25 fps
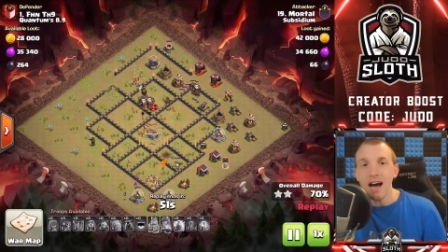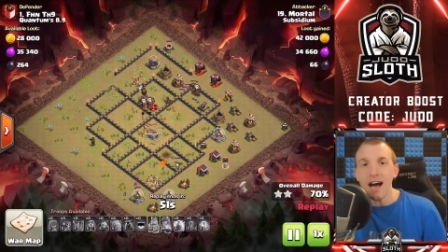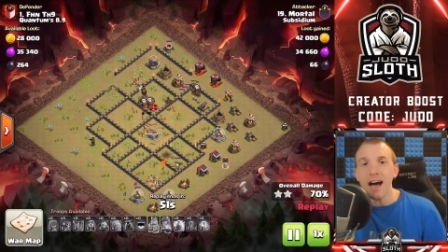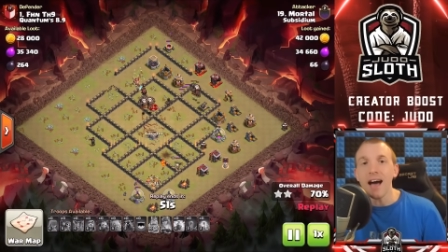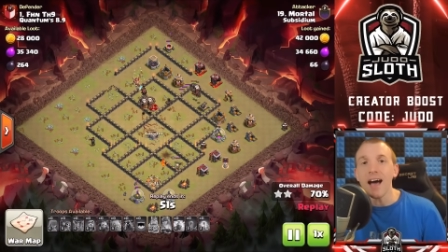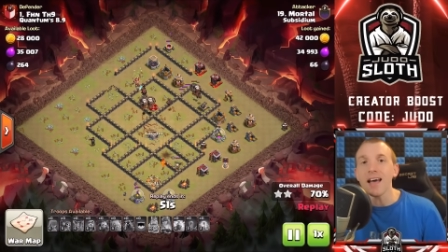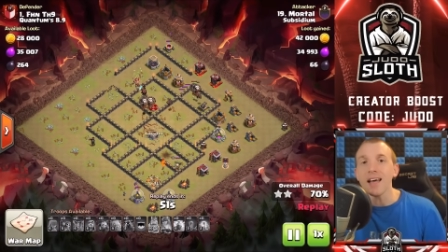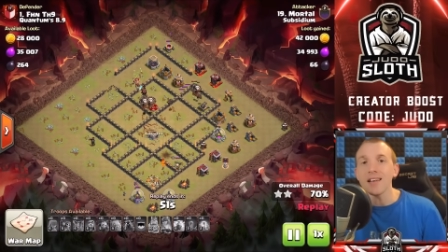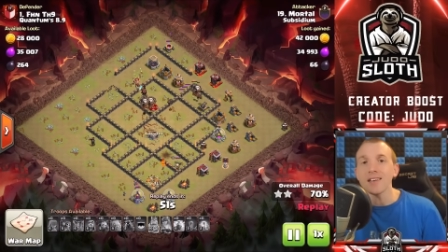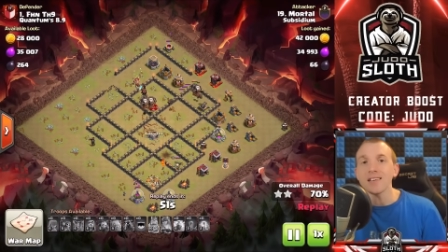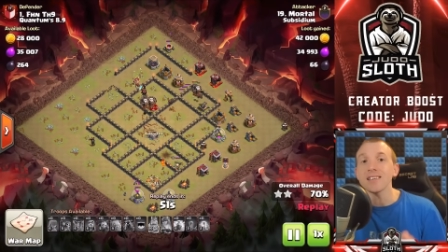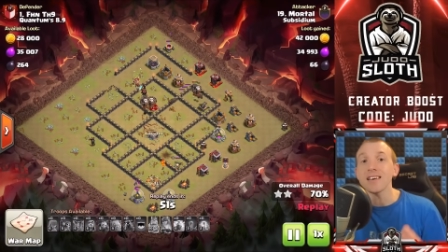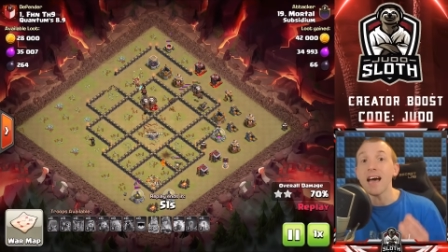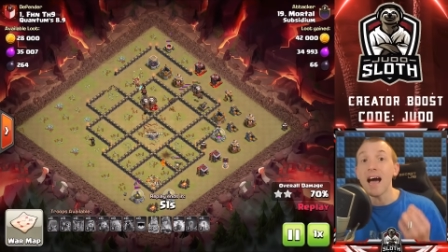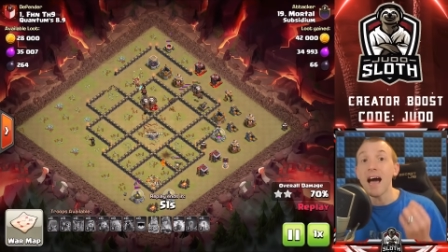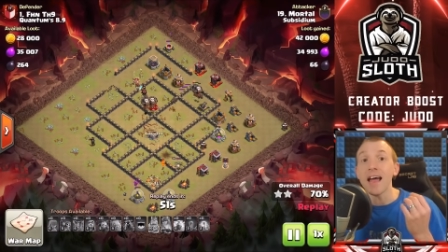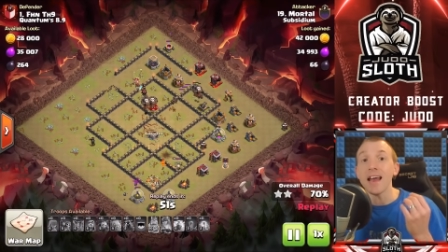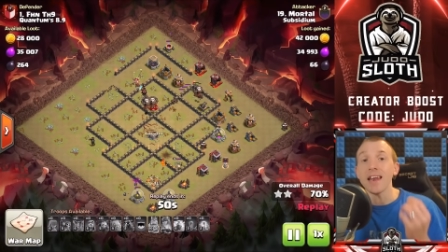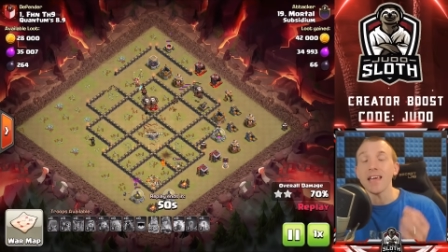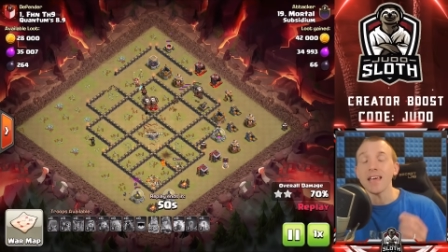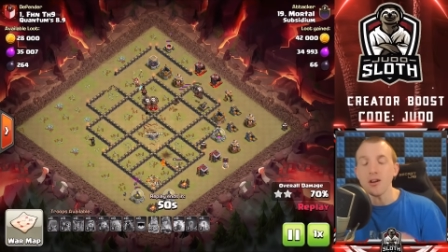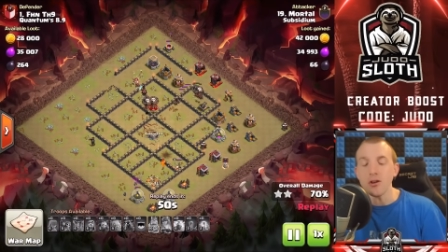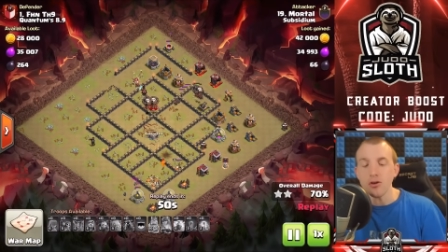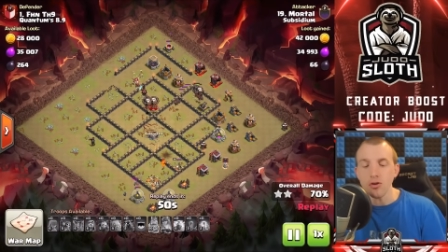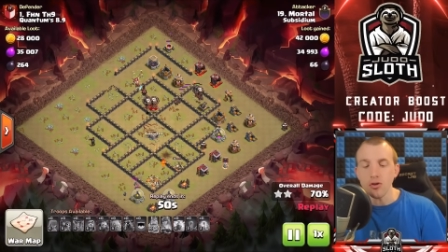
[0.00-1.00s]
and
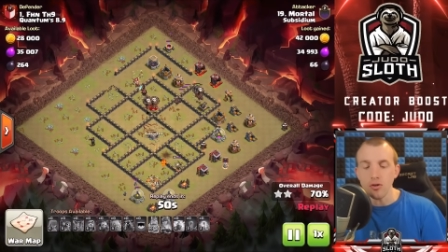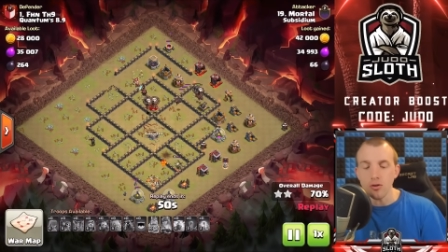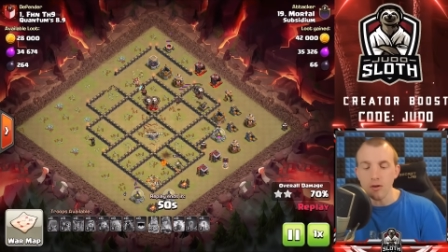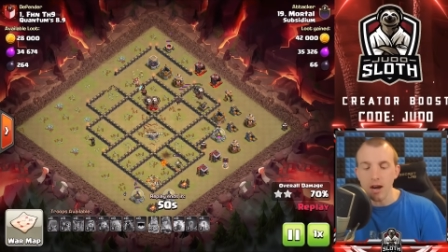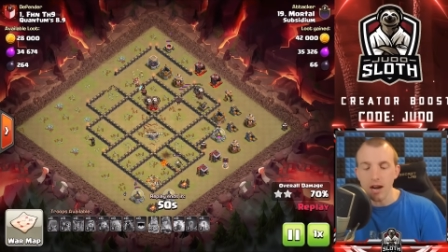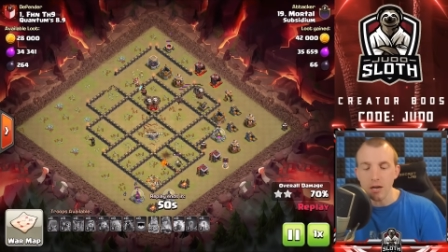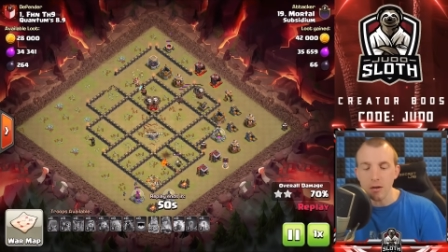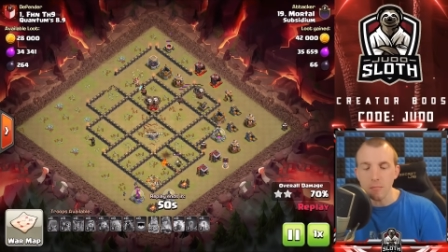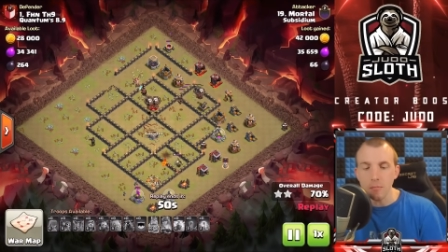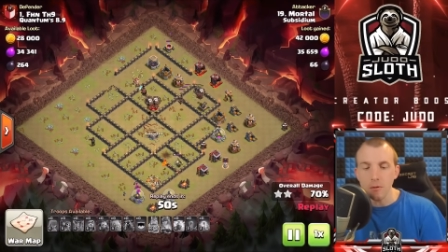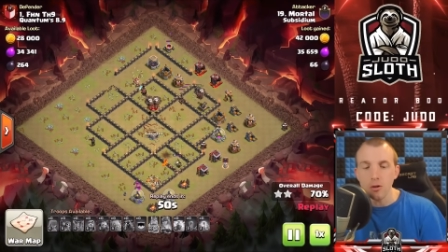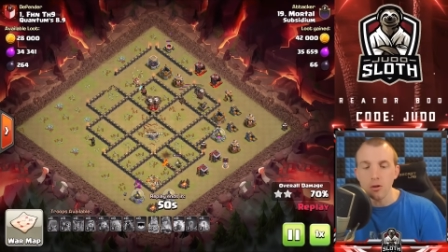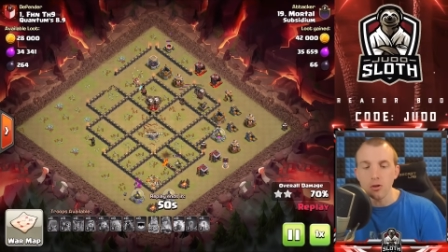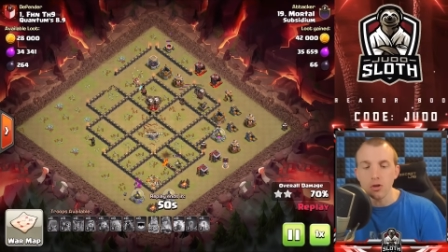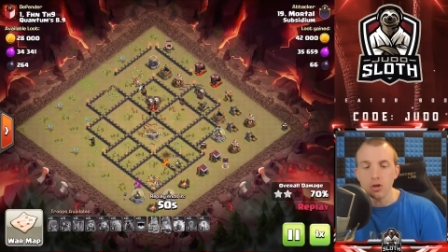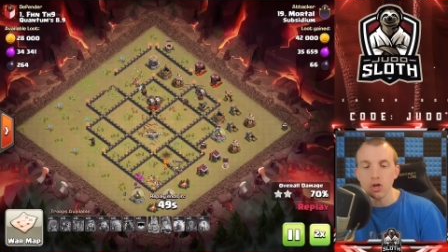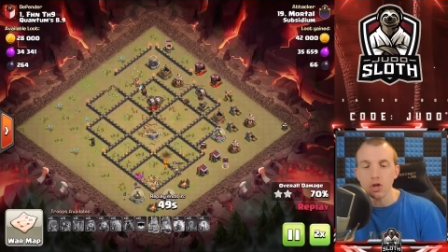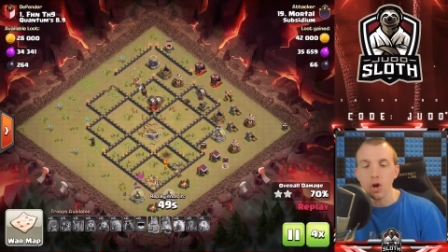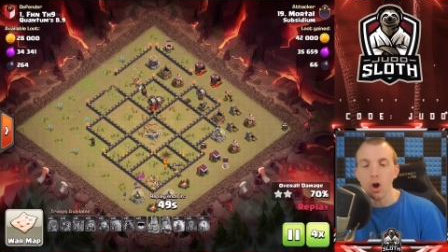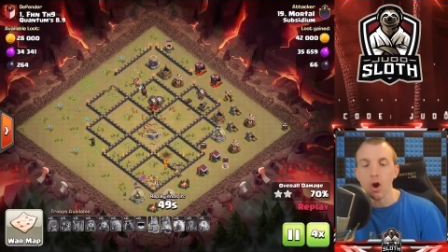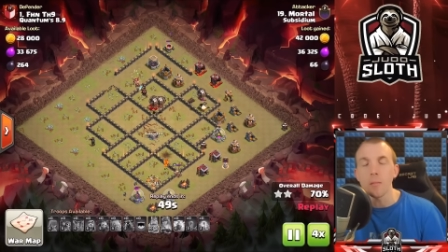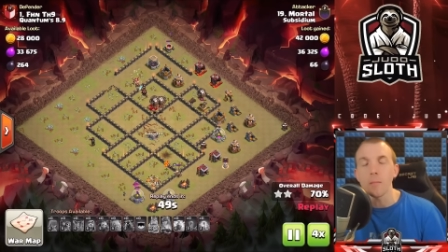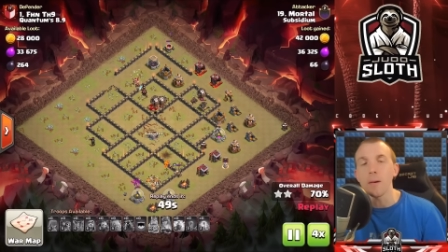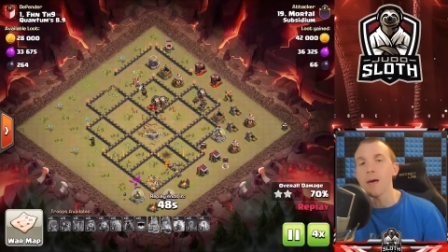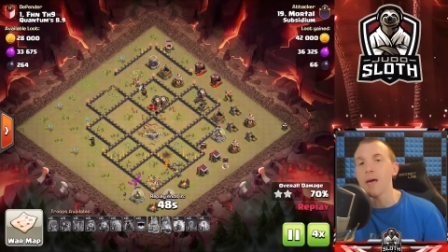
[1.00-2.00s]
an incredible
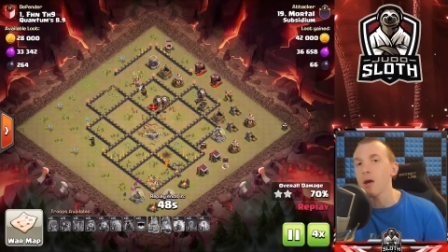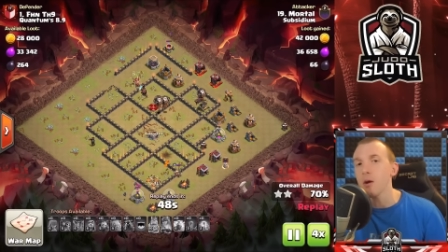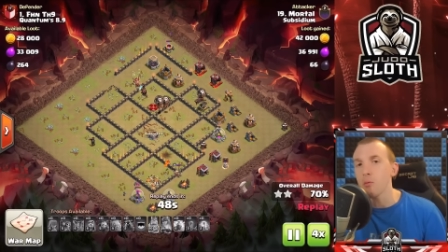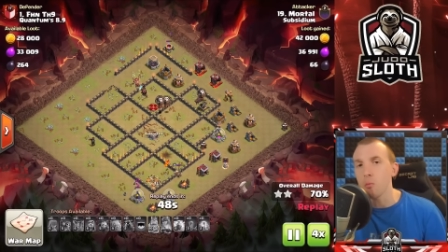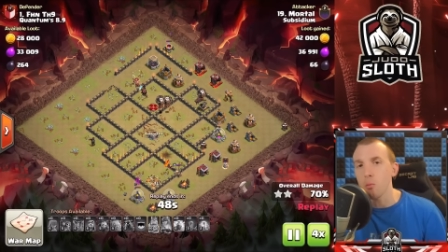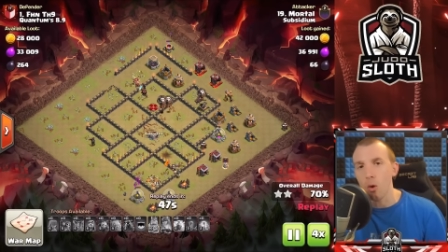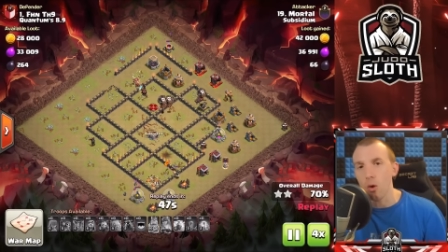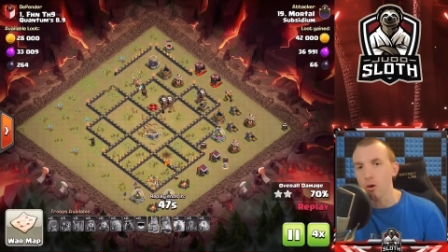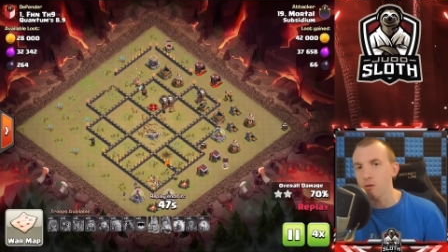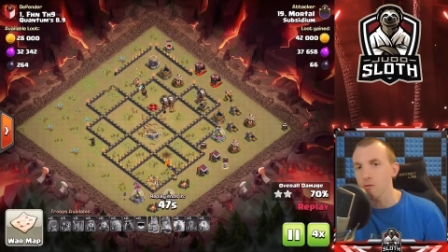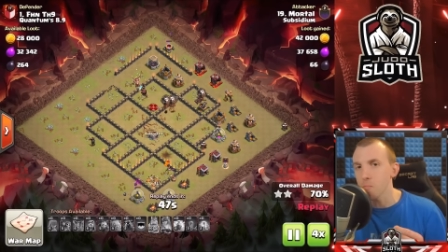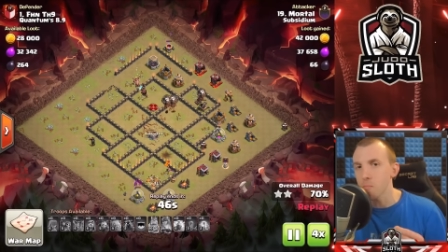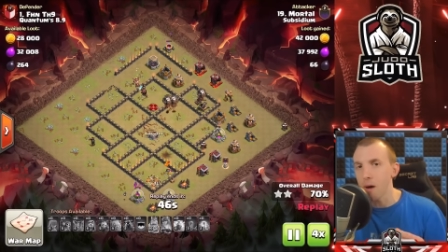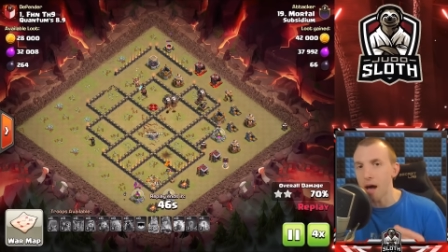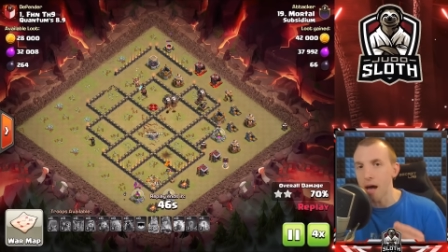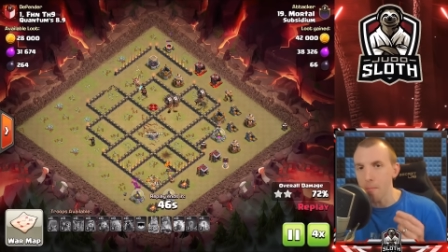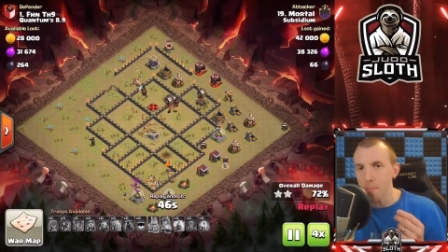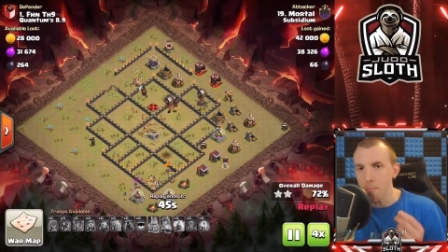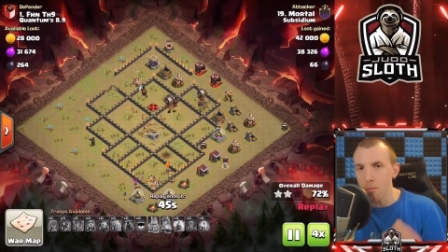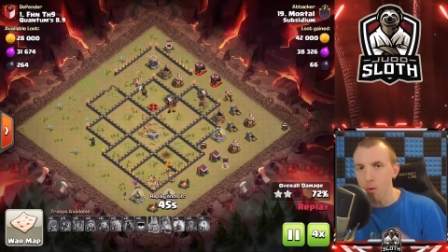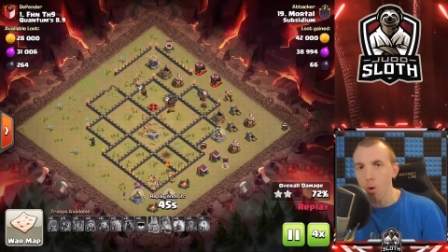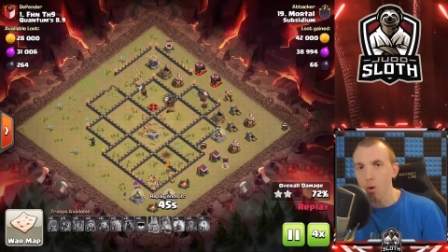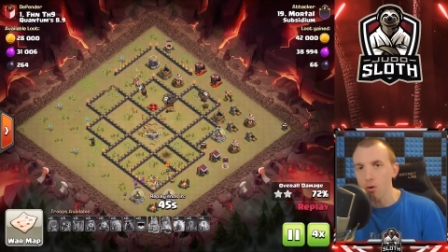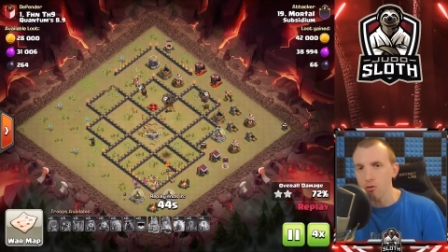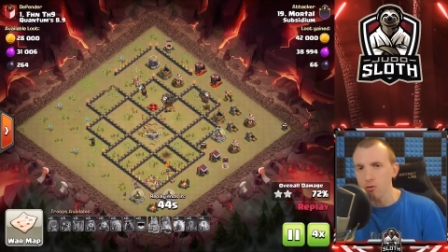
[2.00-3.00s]
job it was by
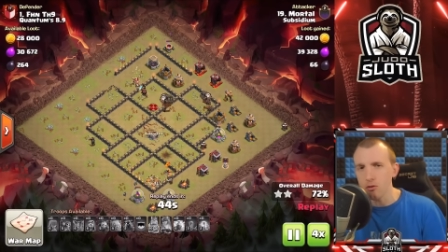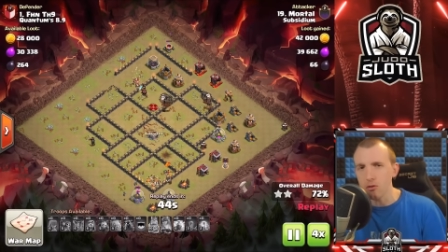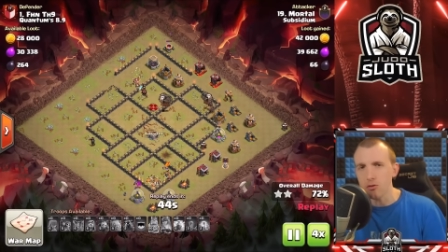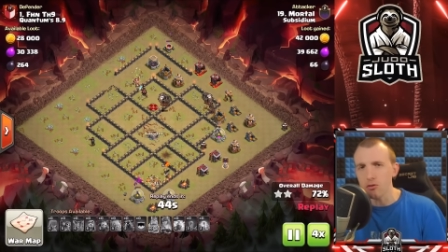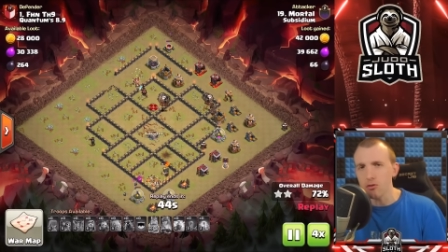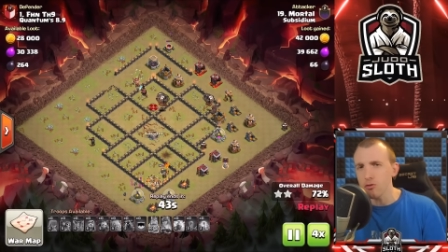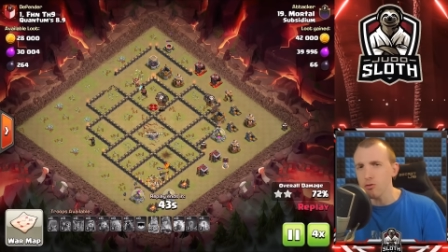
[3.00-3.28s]
Mortal.